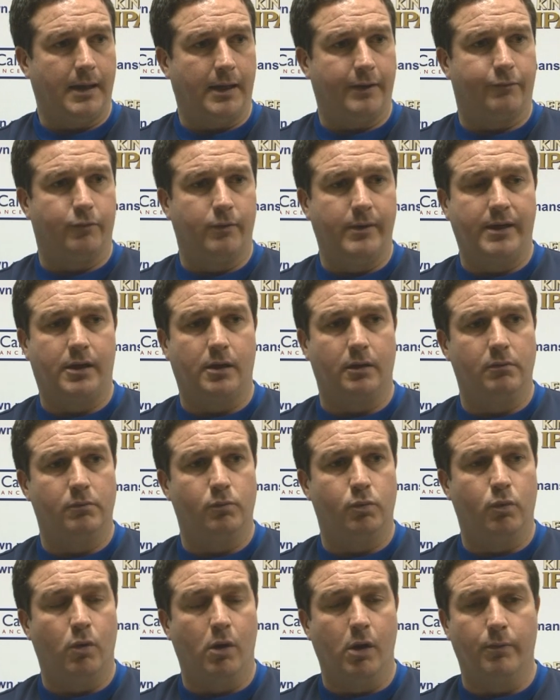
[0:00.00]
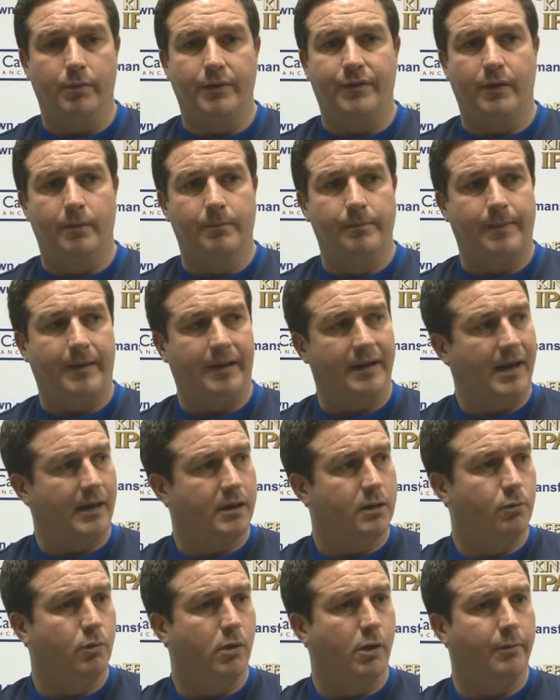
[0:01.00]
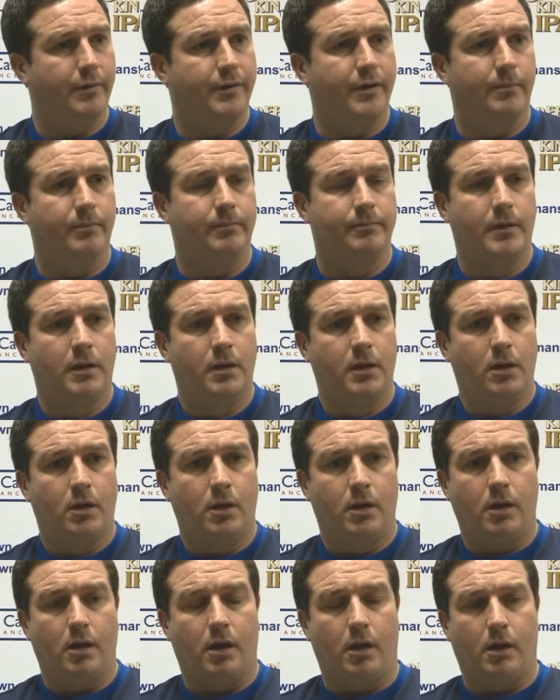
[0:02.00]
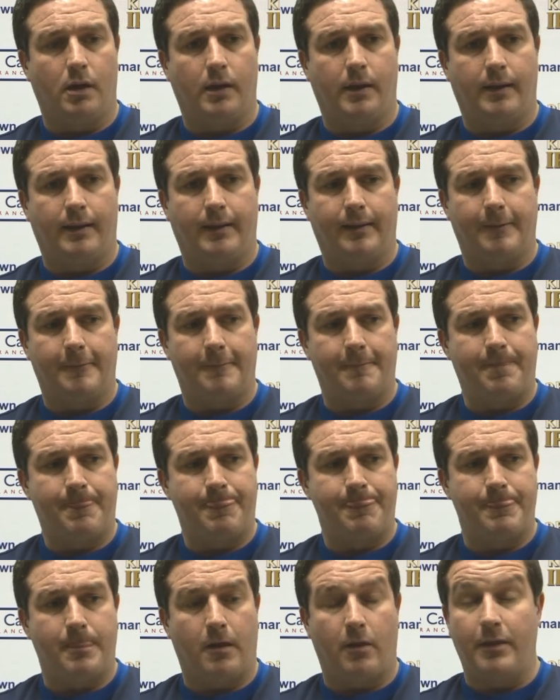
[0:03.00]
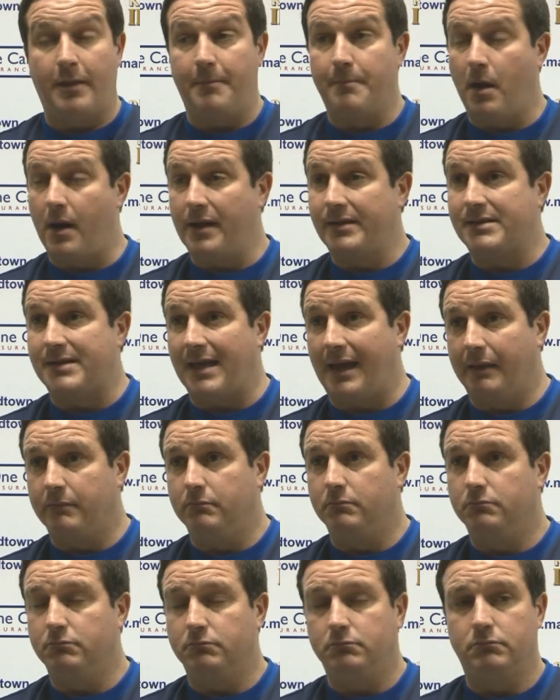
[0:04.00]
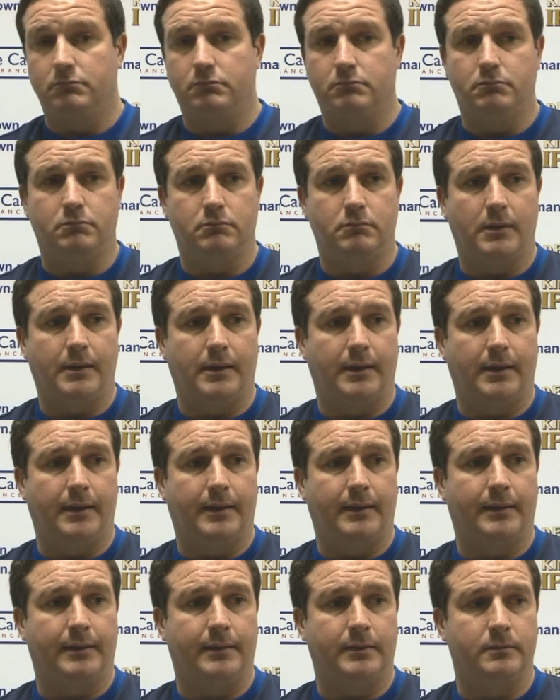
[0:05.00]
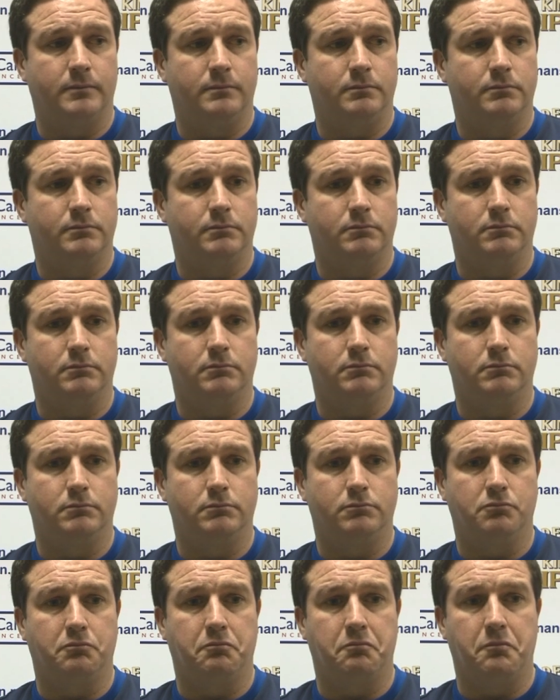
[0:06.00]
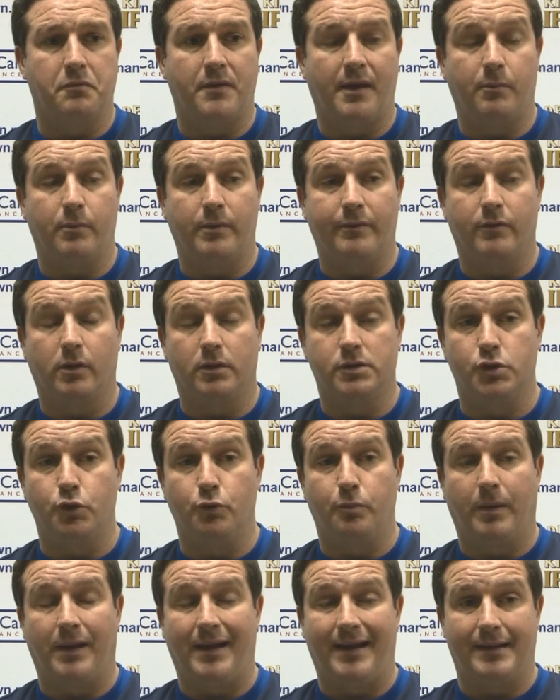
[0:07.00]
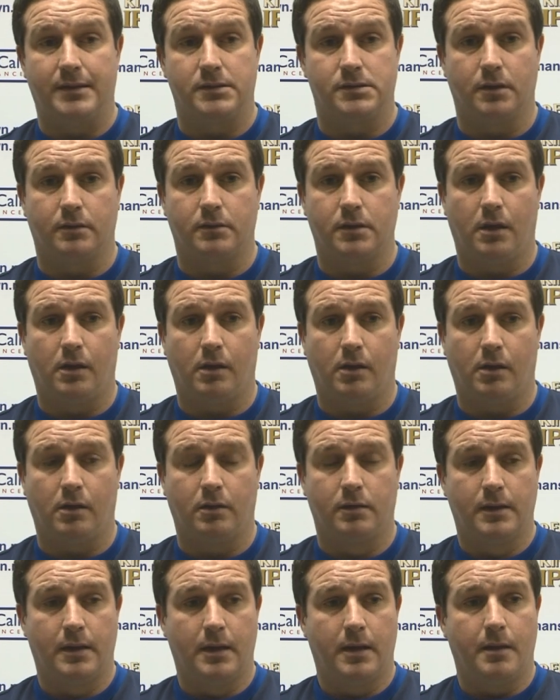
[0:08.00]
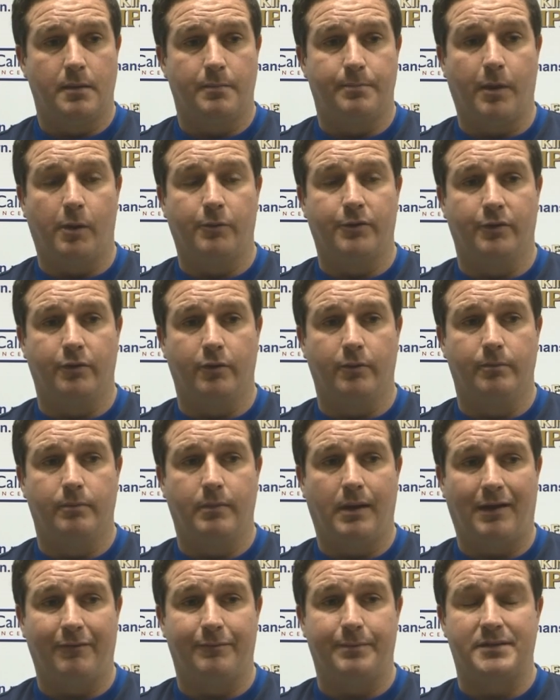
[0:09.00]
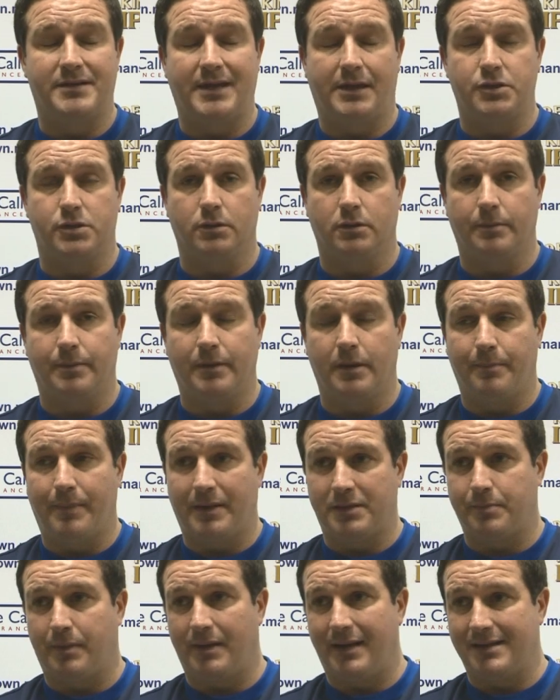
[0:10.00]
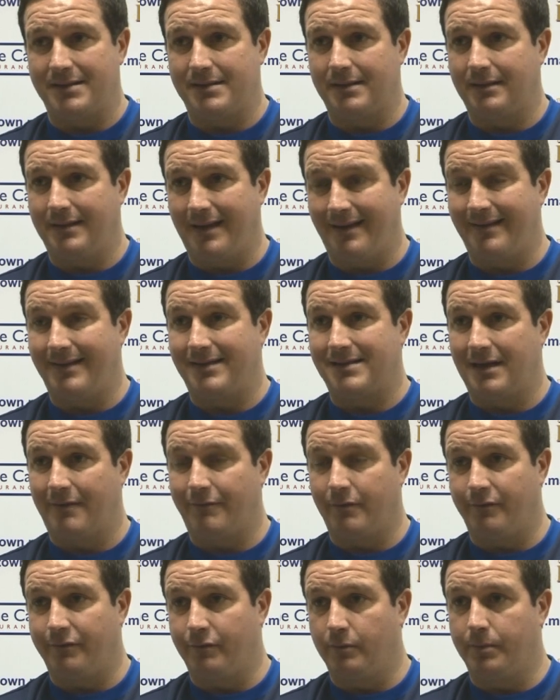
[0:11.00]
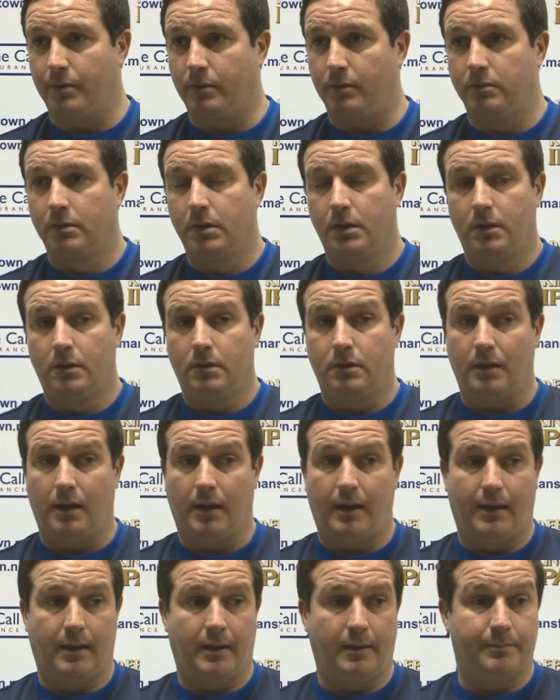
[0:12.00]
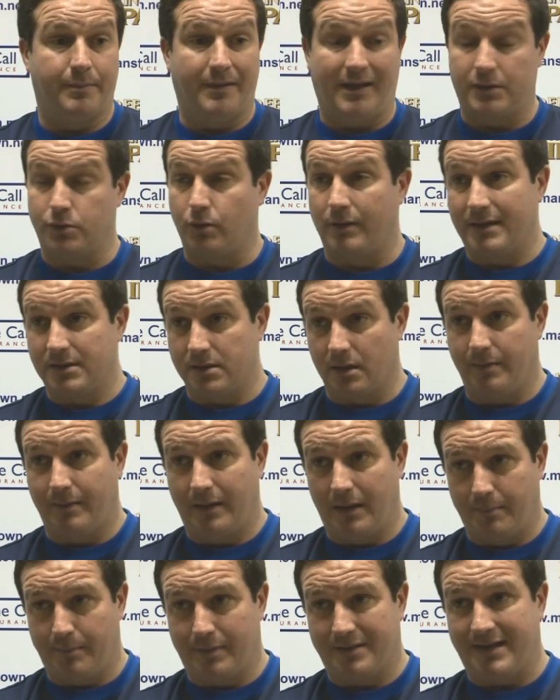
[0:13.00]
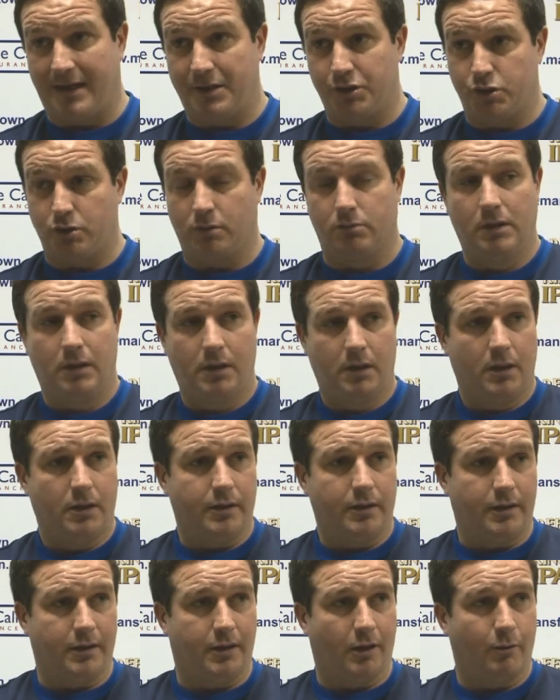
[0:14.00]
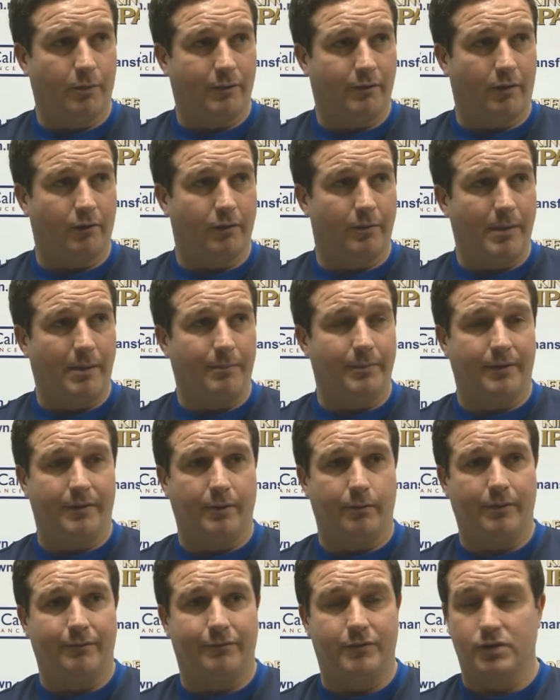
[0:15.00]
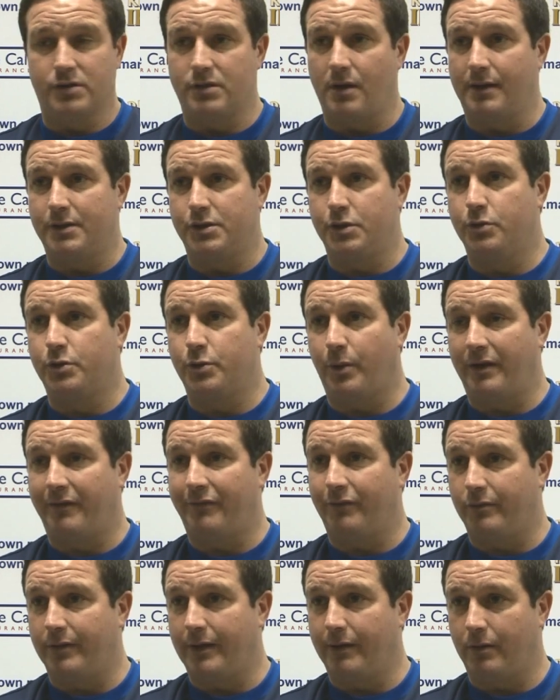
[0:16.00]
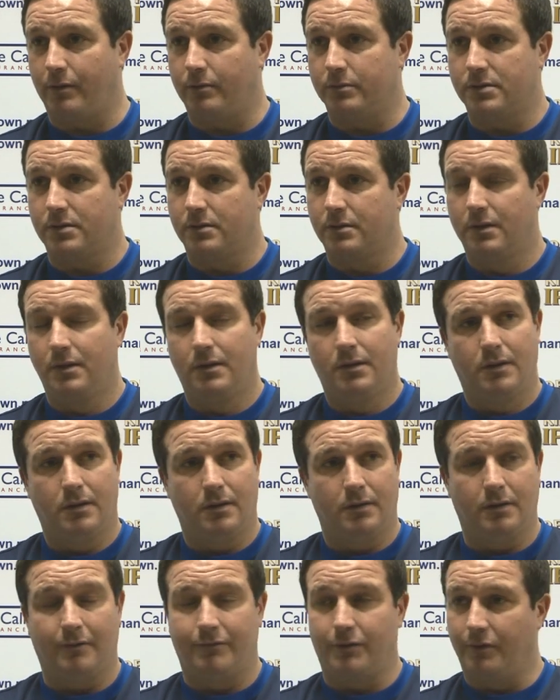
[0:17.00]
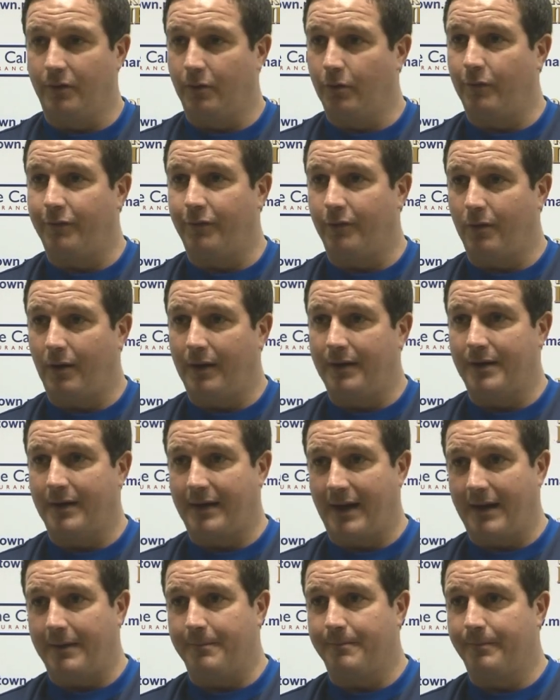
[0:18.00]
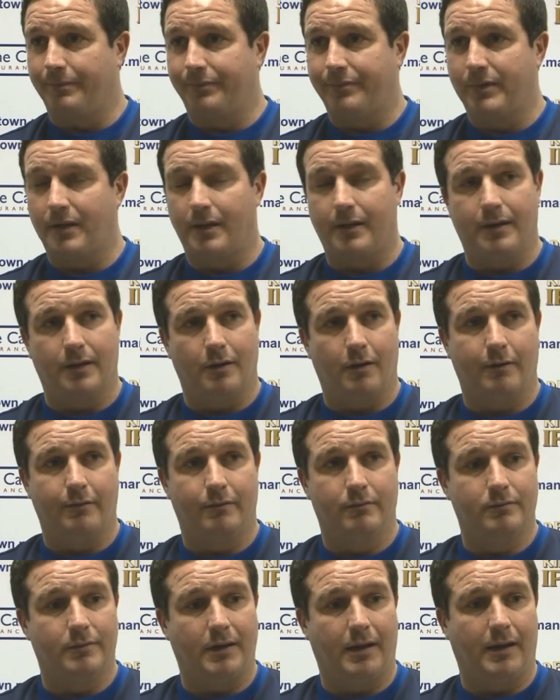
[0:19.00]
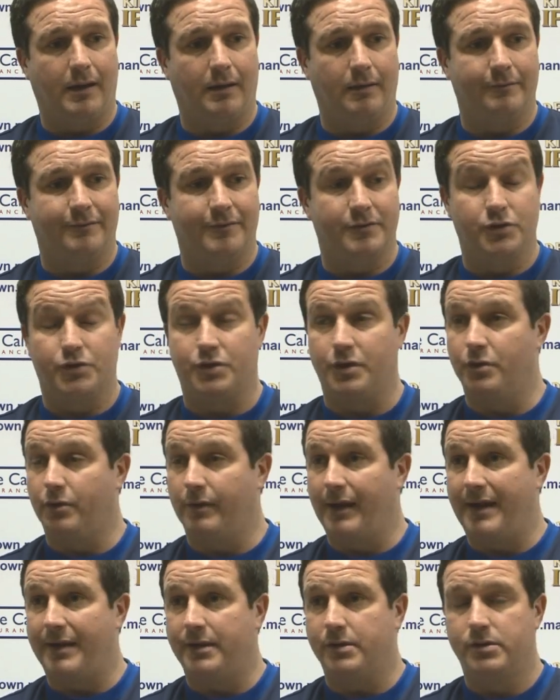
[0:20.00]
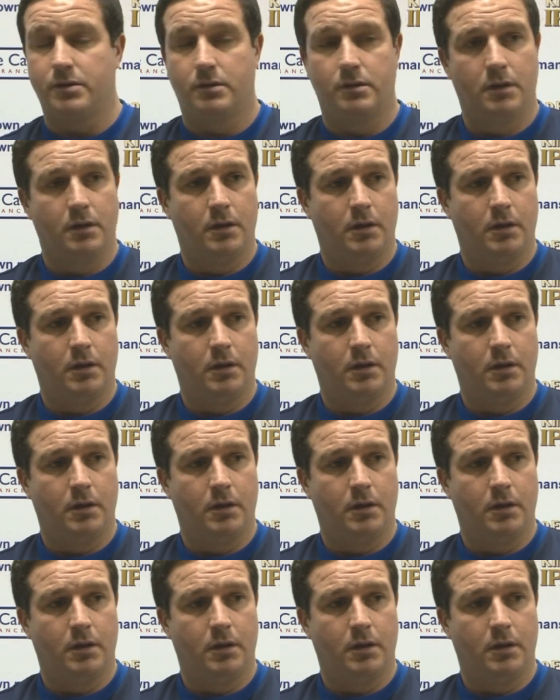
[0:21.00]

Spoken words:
If we can work with them, and I can work with them on their mindset, then we've got two players that are, both of them have potential to be the best players at this level of football. But that's all it is at the minute, potential. We've got to remember that we've just signed two 24-year-olds that have done an awful lot in the game, for such a young age.